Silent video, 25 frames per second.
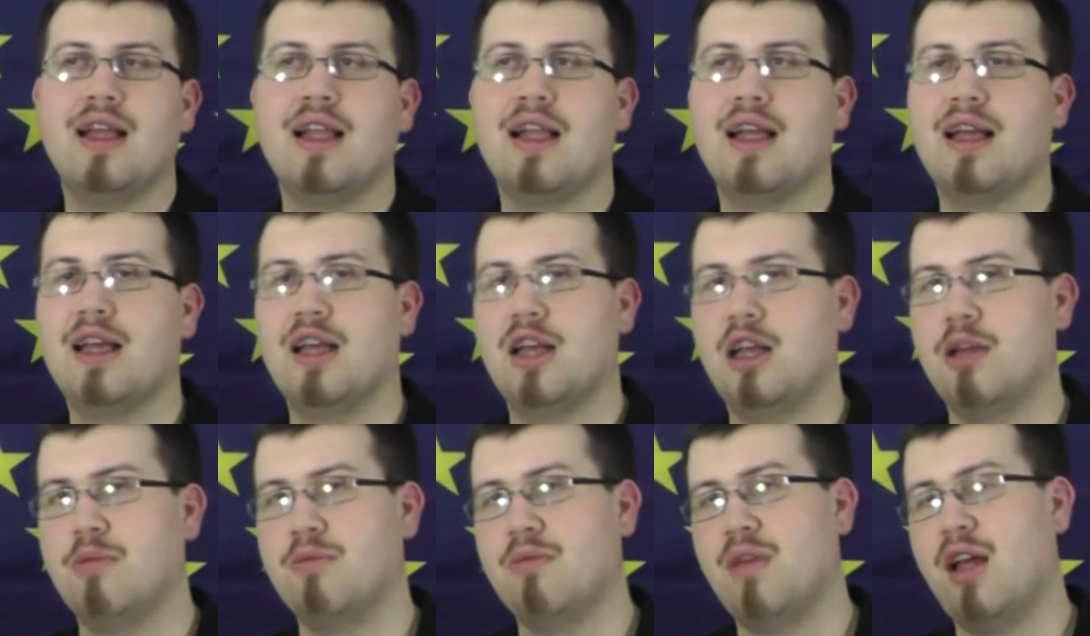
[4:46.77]

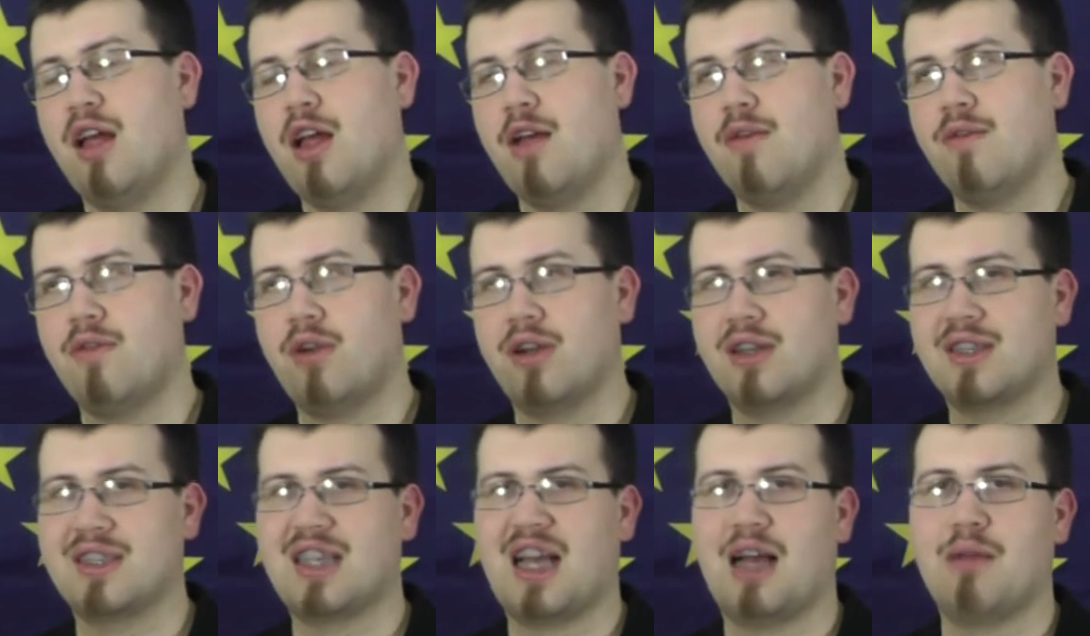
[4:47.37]
for
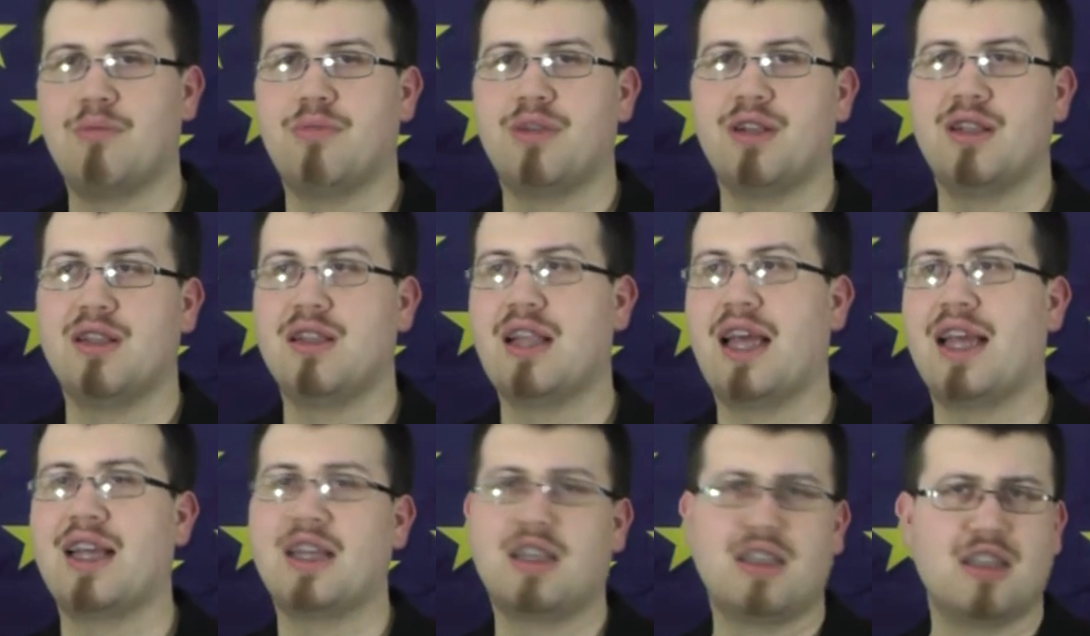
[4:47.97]
example
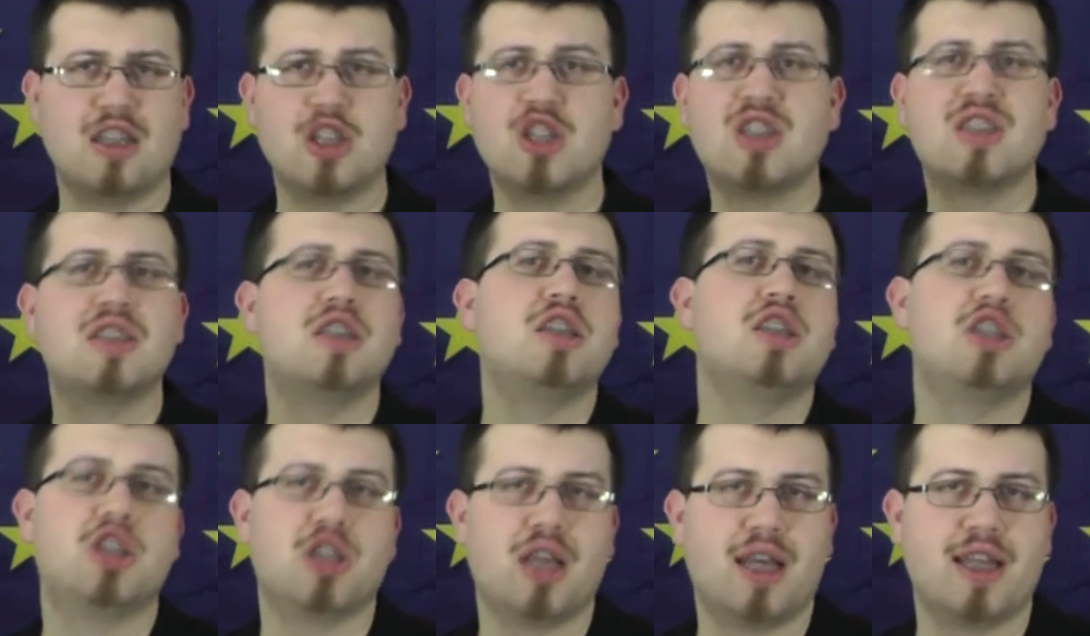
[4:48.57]
like a
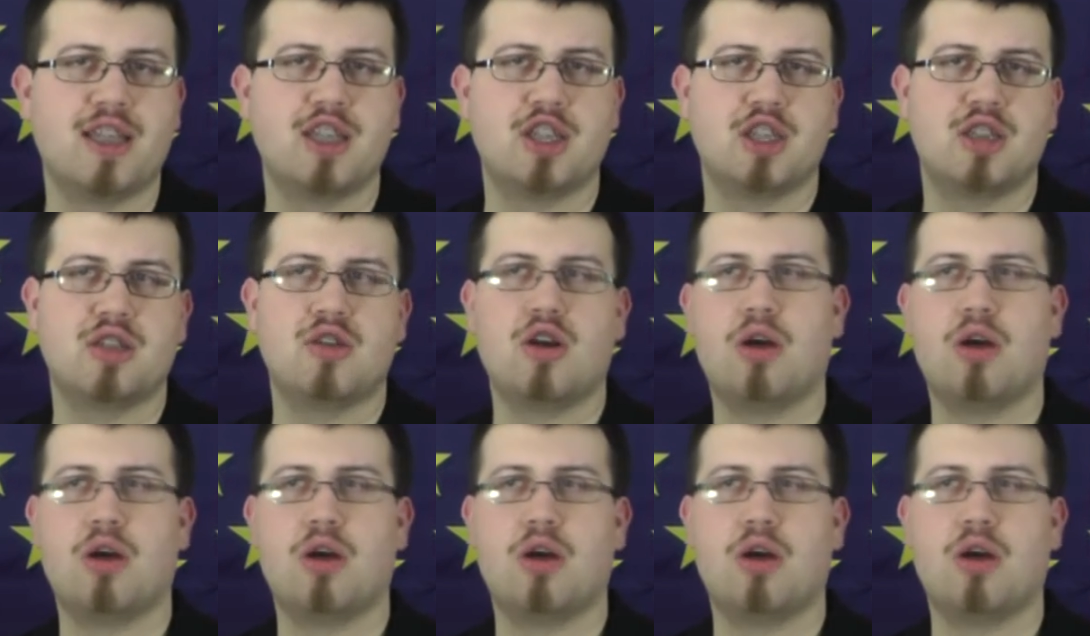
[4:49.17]
siege engine,